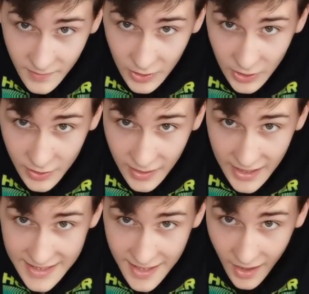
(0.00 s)
Oh look,
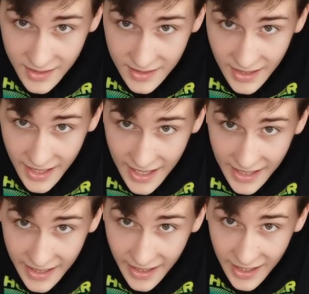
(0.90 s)
is that
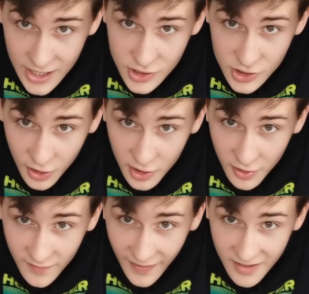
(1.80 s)
a
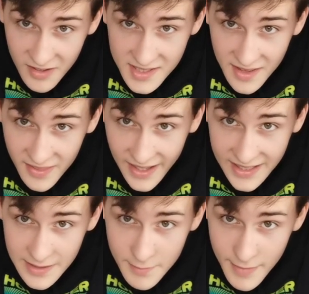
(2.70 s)
circular virus
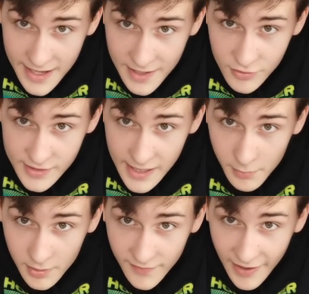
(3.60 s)
that may
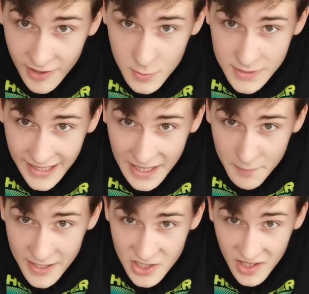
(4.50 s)
resemble a virus which I
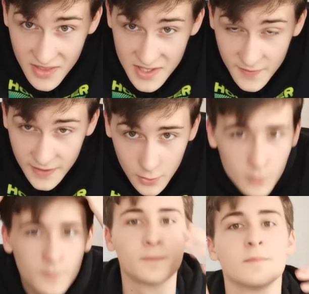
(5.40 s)
can't mention in this
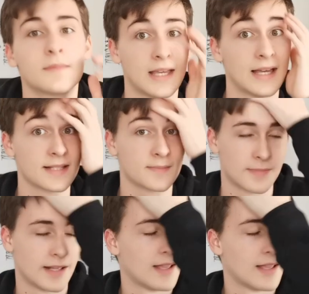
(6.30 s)
video? Yes.